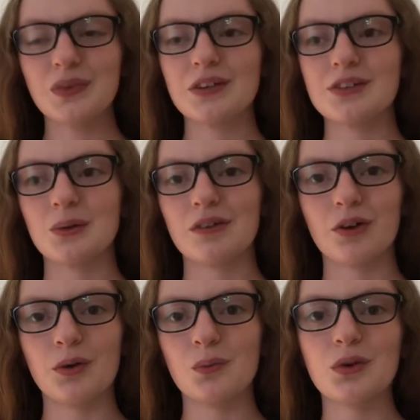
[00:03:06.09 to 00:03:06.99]
So I
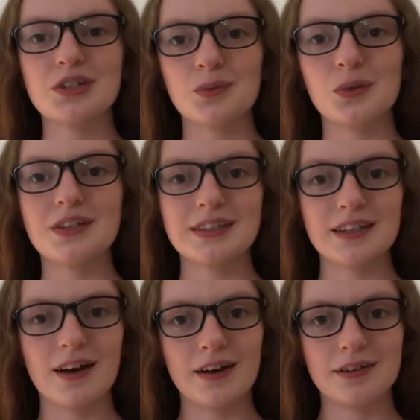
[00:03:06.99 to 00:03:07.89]
wrote what it was that
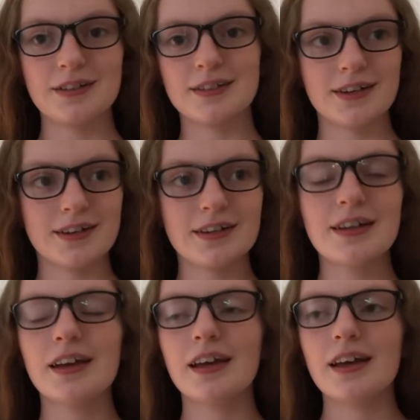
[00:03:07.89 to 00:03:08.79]
I had done,
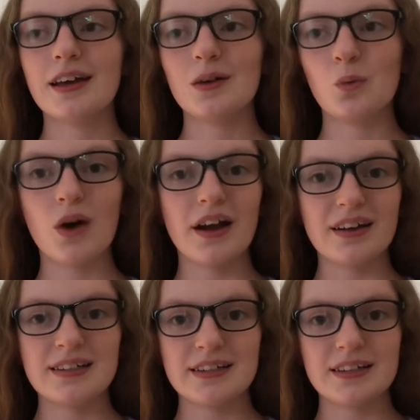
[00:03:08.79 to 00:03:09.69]
why I
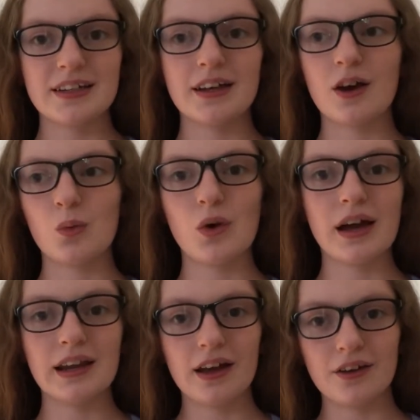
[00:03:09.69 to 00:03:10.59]
did it, what I
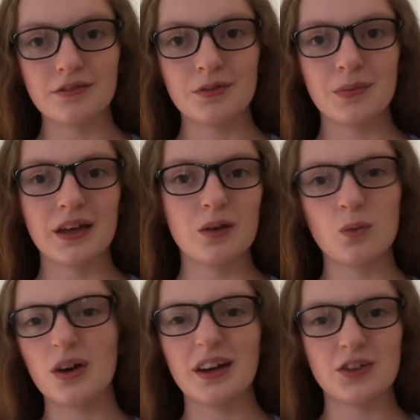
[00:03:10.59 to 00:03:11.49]
learnt from it,
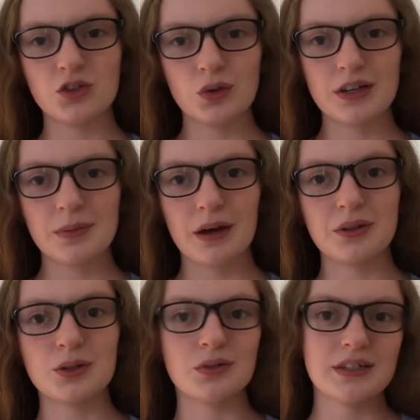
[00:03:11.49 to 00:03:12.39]
what I enjoyed about
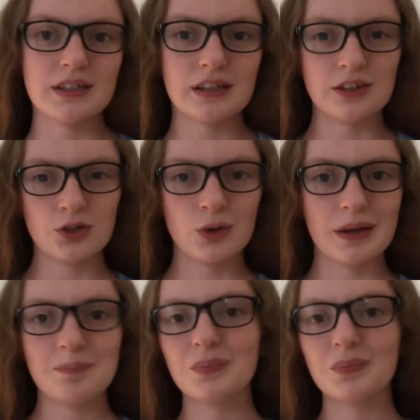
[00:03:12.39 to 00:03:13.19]
it or didn't enjoy.